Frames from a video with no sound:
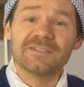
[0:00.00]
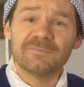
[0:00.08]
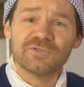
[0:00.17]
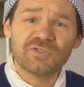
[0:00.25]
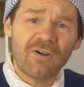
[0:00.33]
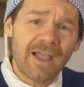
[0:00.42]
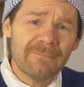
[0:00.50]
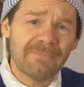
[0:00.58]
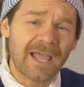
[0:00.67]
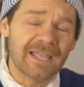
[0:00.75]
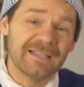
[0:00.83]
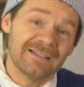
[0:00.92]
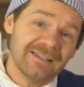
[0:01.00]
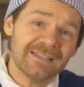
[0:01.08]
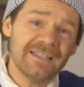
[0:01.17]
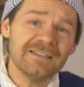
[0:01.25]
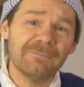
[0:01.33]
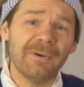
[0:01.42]
you can subscribe by
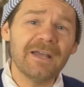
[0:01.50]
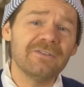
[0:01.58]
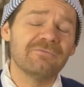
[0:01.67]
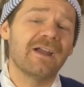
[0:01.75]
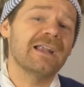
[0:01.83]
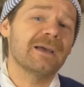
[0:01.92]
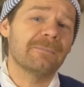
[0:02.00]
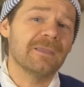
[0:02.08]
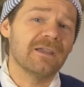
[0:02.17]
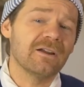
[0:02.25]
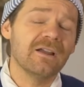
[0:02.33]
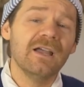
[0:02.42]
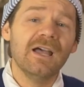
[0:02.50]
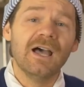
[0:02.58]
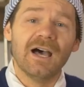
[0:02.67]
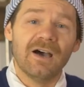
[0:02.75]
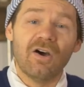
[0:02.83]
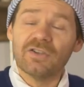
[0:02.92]
clicking the button right up here.